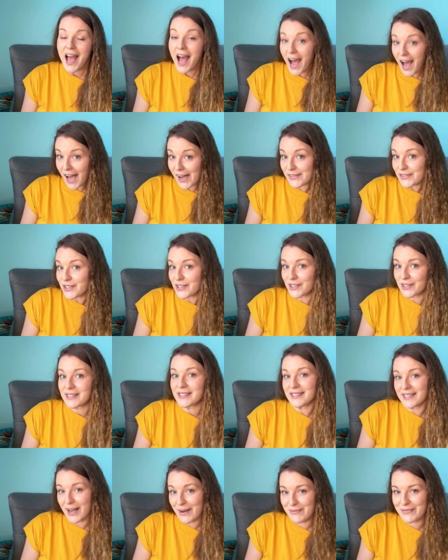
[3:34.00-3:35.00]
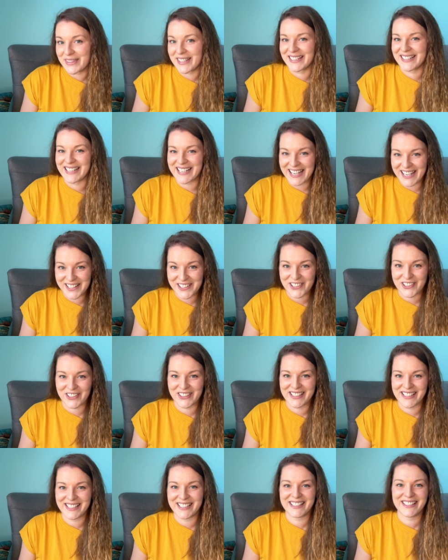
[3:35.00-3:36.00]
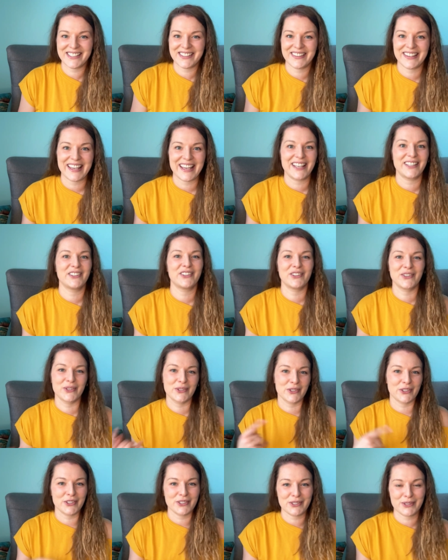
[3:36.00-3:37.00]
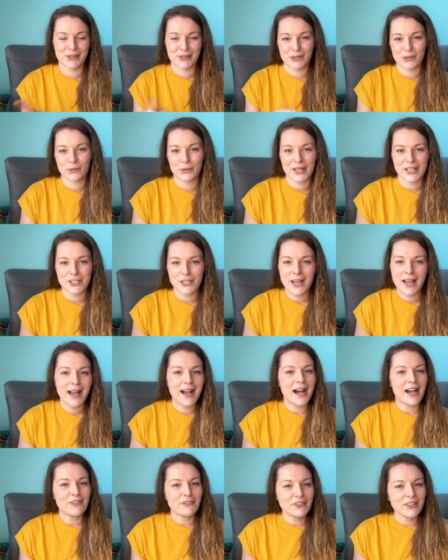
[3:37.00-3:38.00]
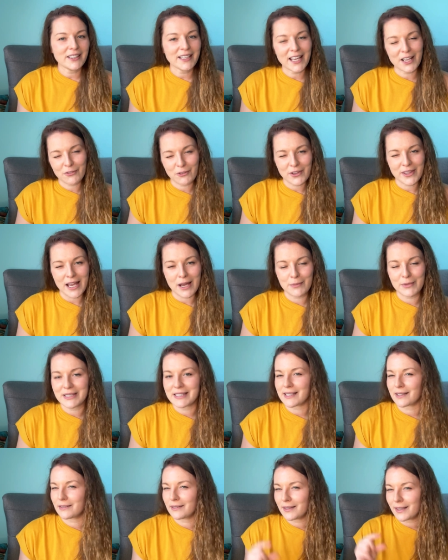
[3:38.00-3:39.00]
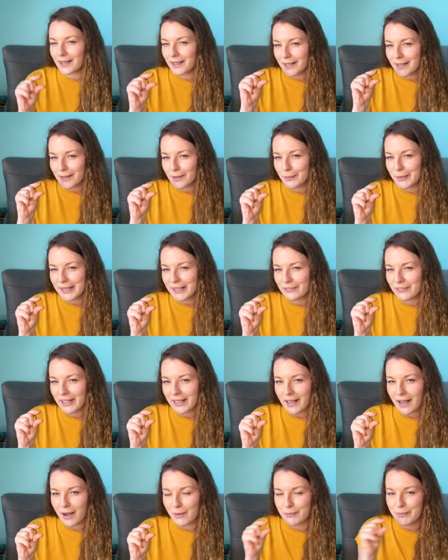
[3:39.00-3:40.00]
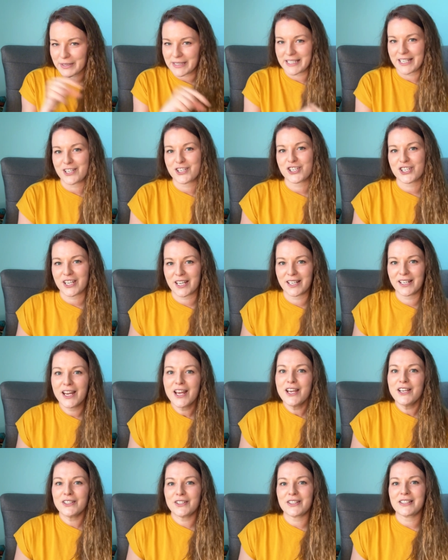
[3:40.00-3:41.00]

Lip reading: have to do something interesting to get users to switch. I feel like for them, it's a little bit of a competition to